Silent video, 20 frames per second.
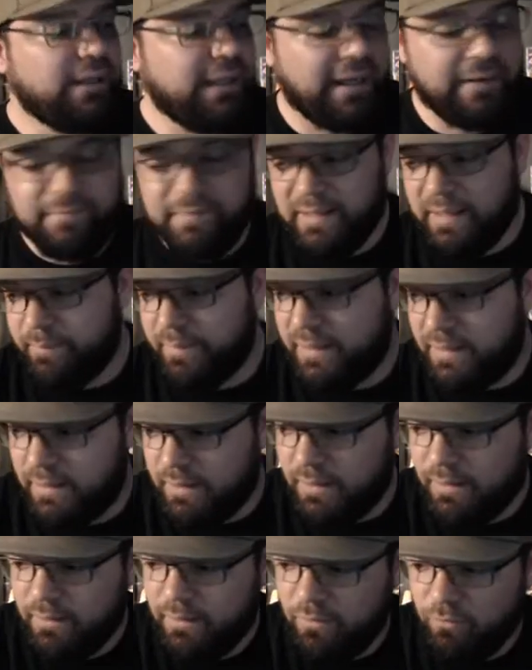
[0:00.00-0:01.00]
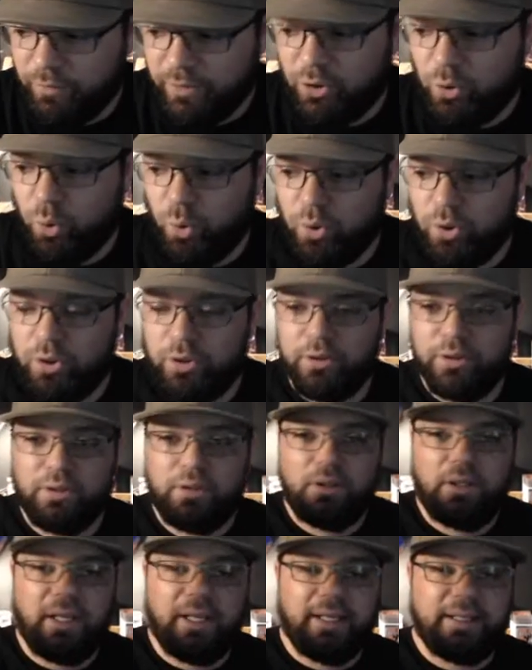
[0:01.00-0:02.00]
And then I'm going to record
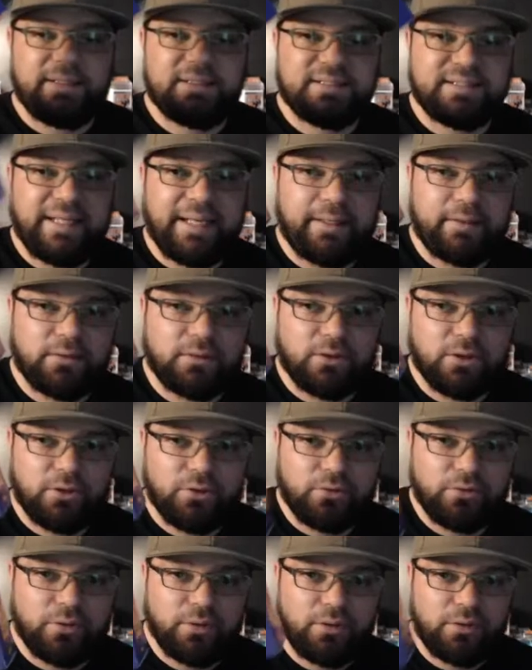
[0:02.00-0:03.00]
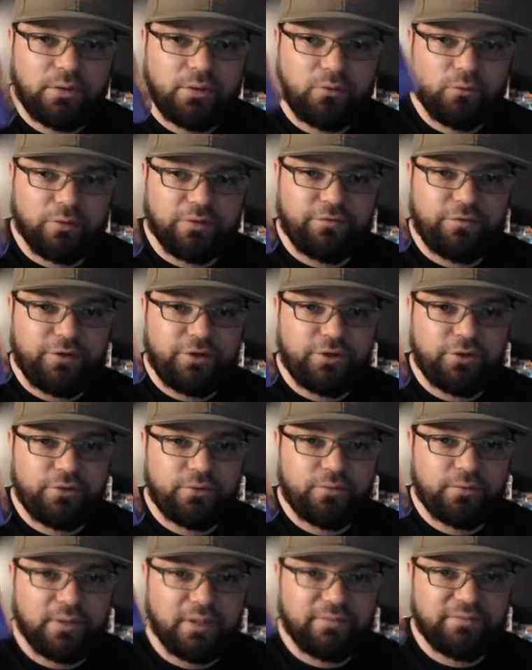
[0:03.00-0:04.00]
a standalone
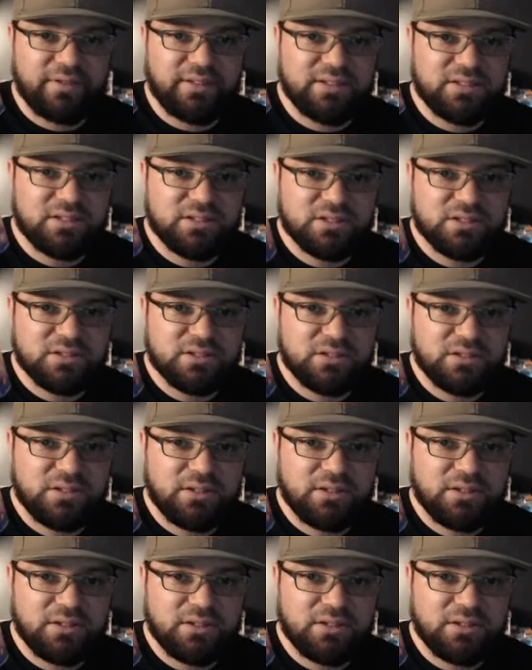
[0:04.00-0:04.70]
review of this.